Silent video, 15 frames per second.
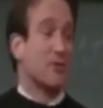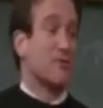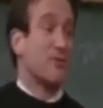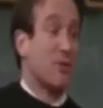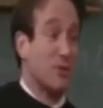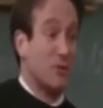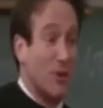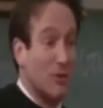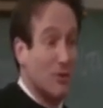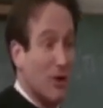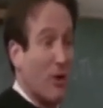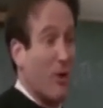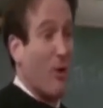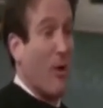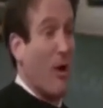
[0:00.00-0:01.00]
for those of you who
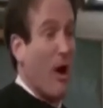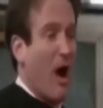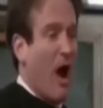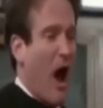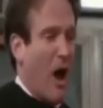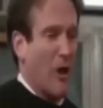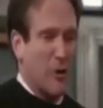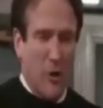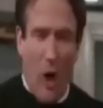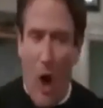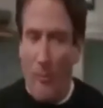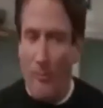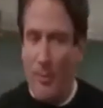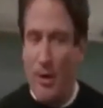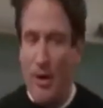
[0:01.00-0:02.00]
don't know, a
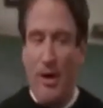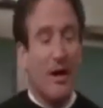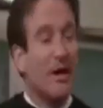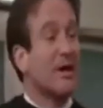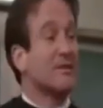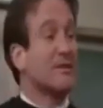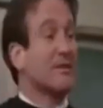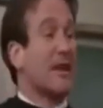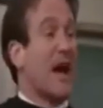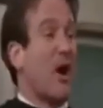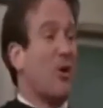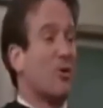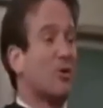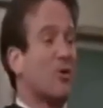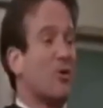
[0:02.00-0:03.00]
yelp is a
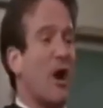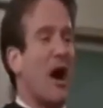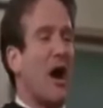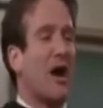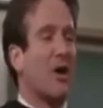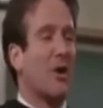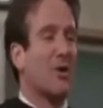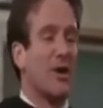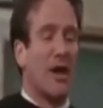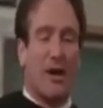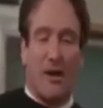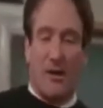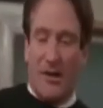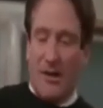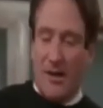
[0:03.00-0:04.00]
loud cry or
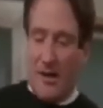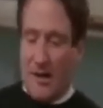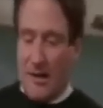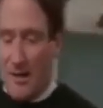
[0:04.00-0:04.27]
yell.